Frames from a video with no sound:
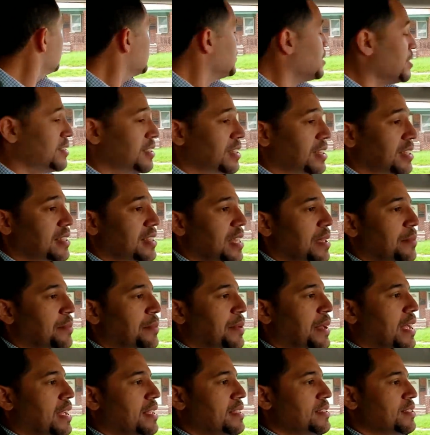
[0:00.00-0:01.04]
Doesn't look that
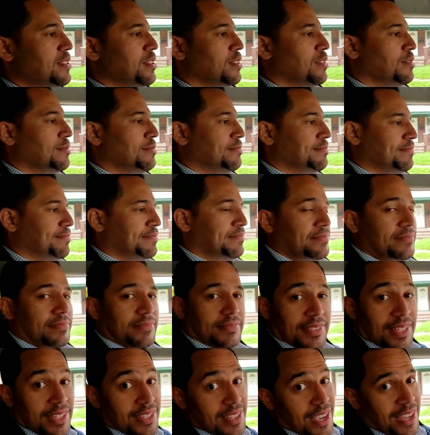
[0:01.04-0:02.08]
bad, so
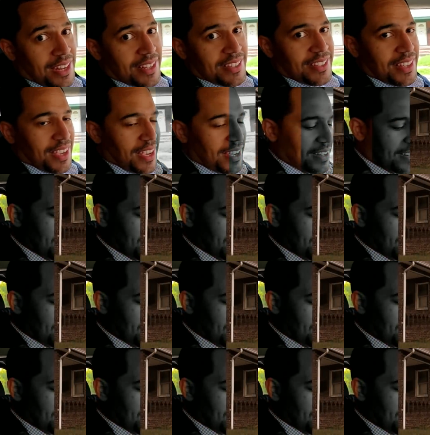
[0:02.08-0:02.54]
let's get inside.